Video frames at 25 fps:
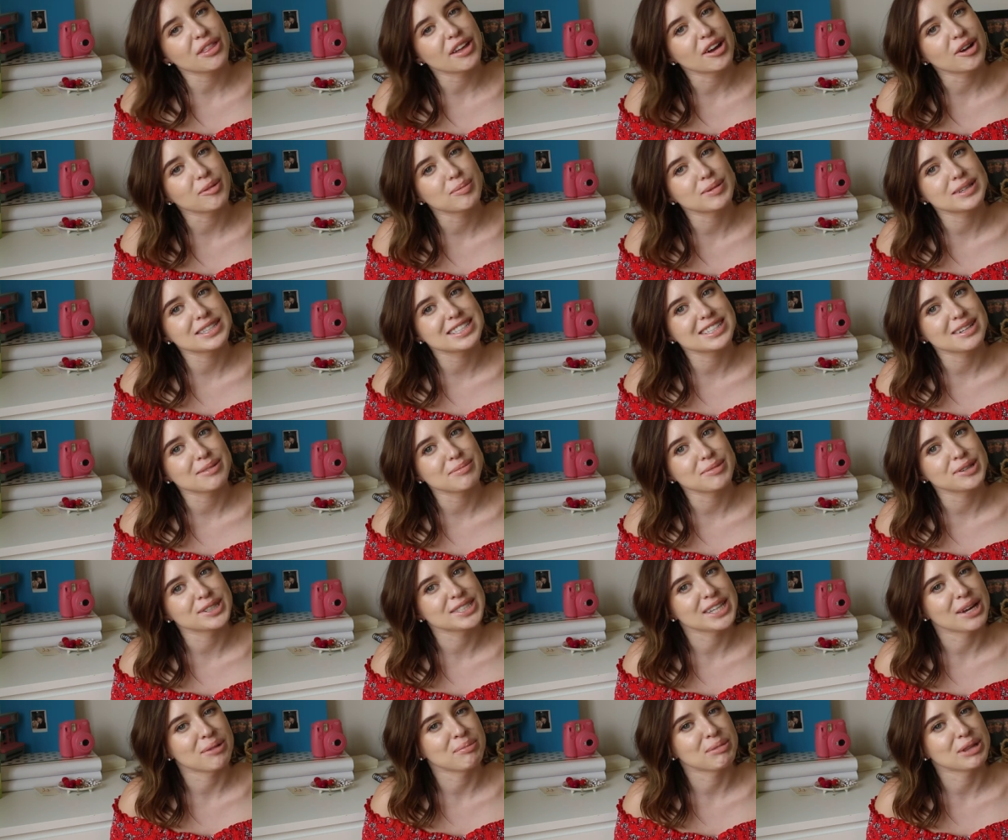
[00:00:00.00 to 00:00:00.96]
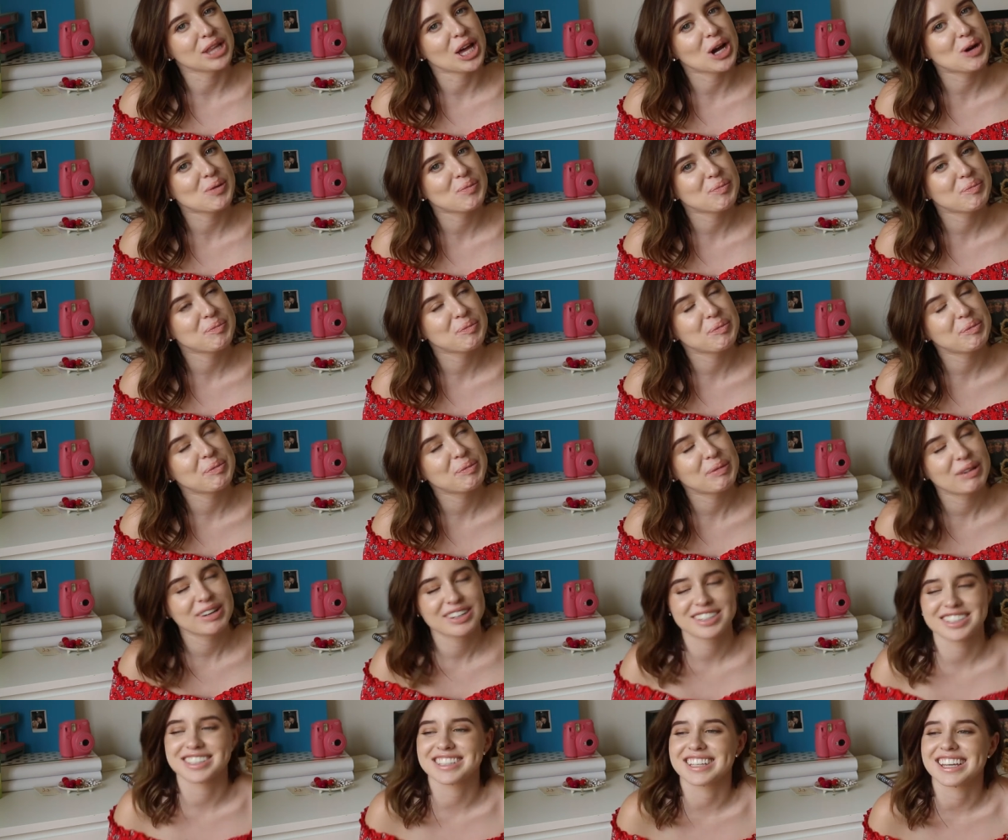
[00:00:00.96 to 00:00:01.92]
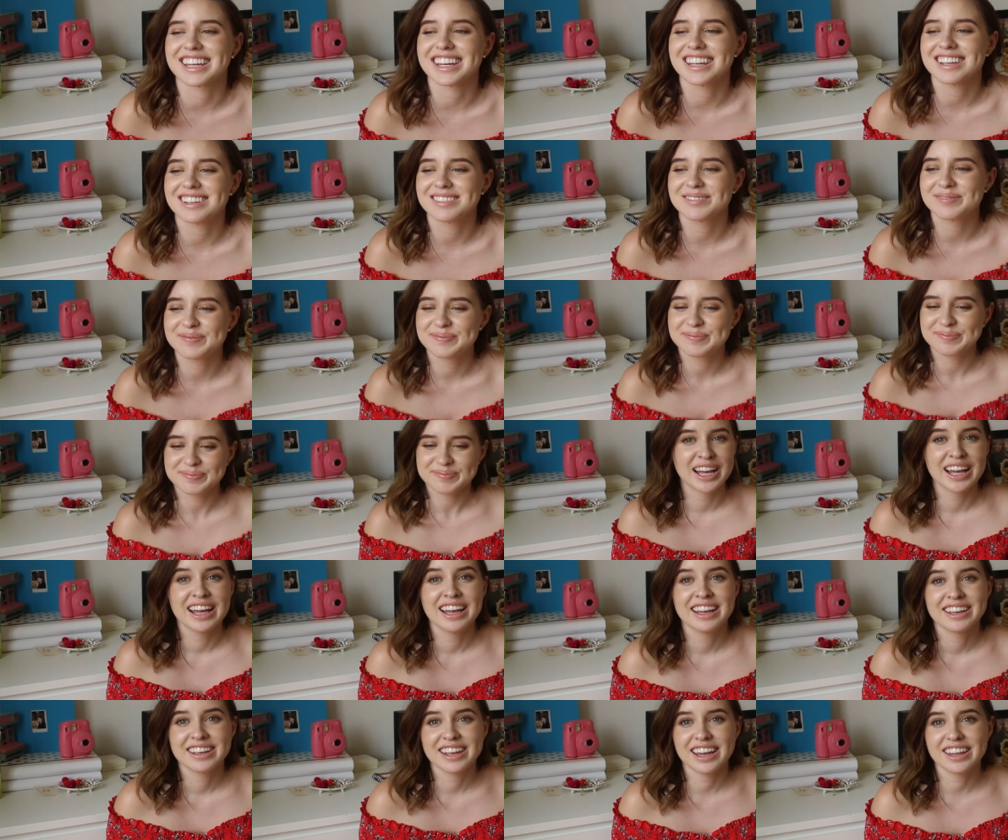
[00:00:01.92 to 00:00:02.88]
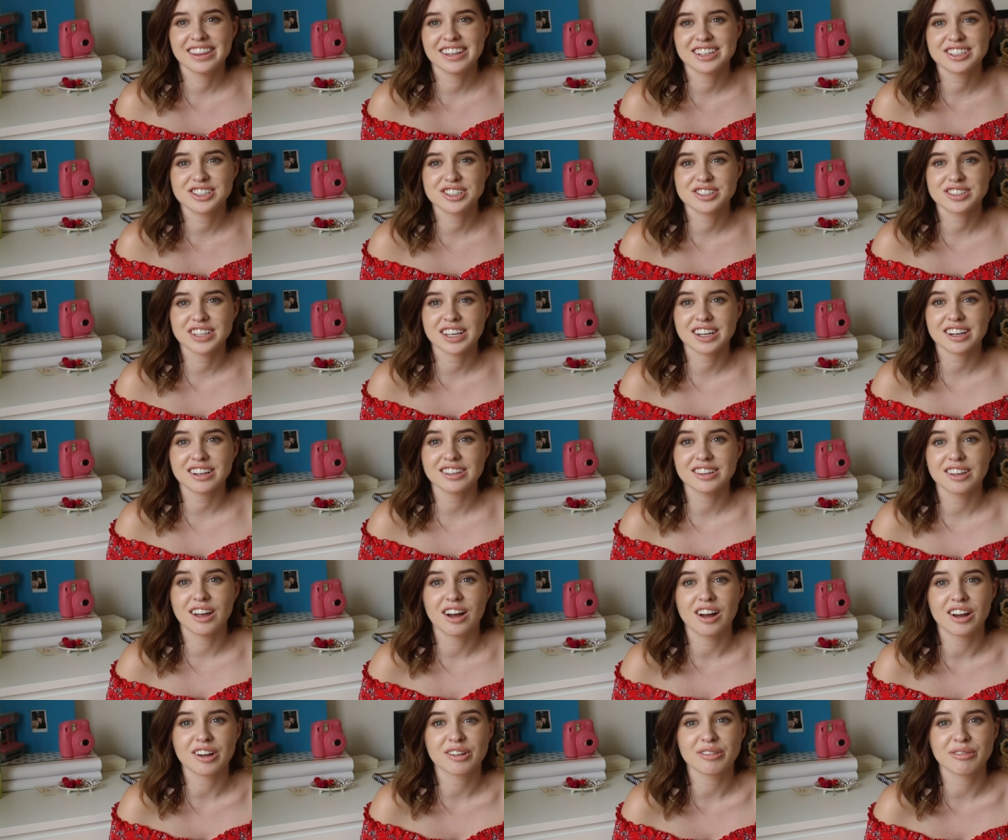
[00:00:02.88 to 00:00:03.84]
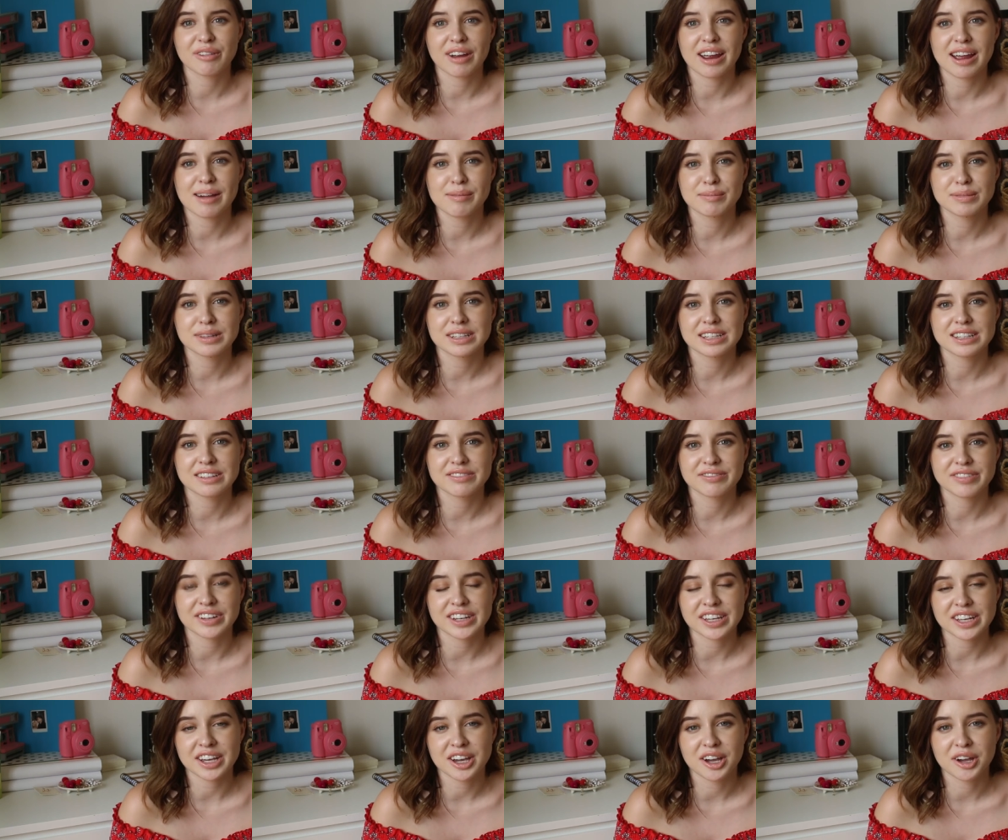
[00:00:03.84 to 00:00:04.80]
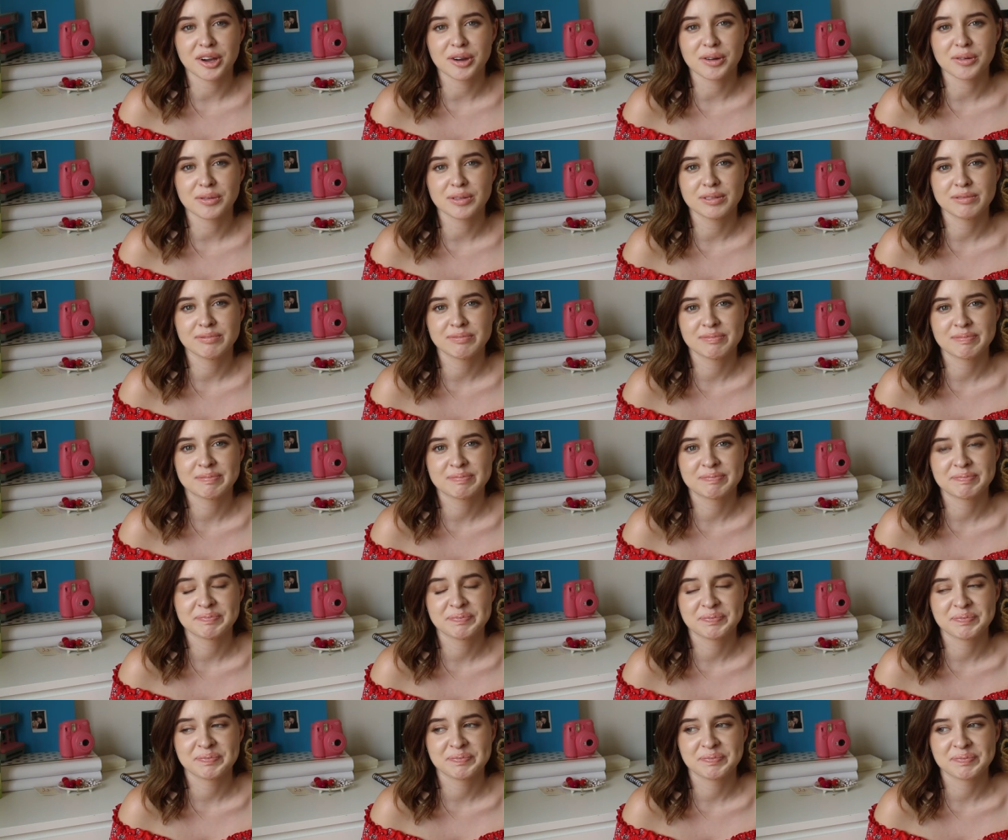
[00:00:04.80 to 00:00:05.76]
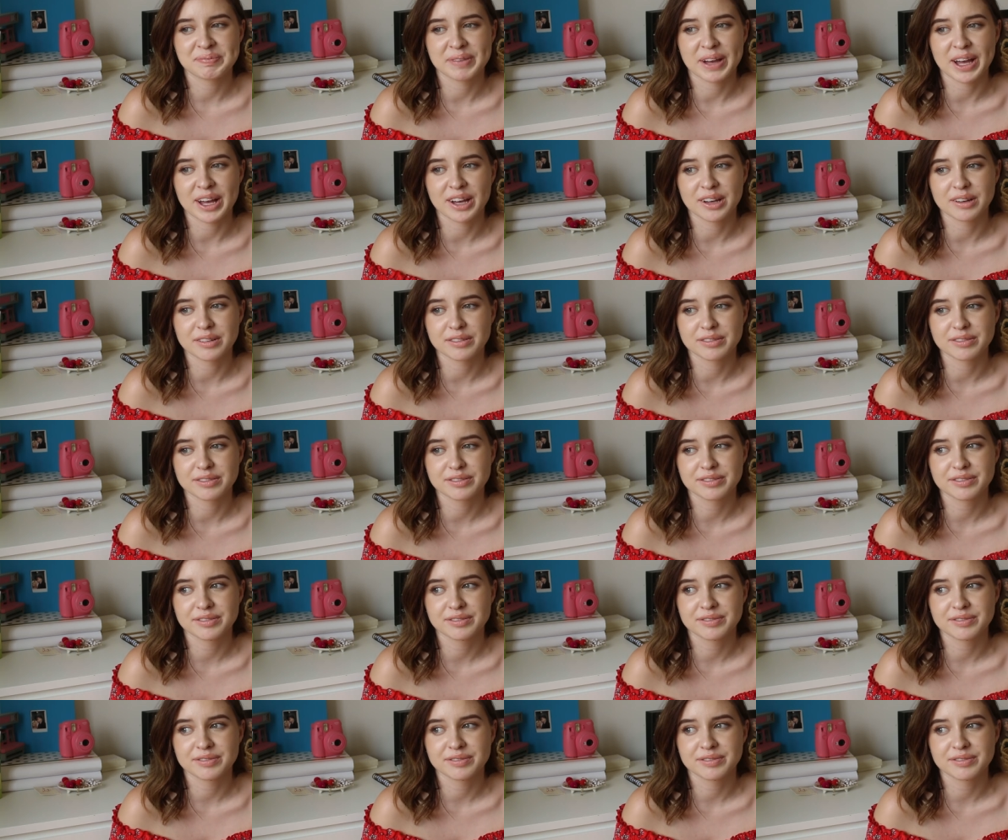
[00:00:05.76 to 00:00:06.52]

therapist number down below. Just kidding. Yeah, that's just like a long rambling video of,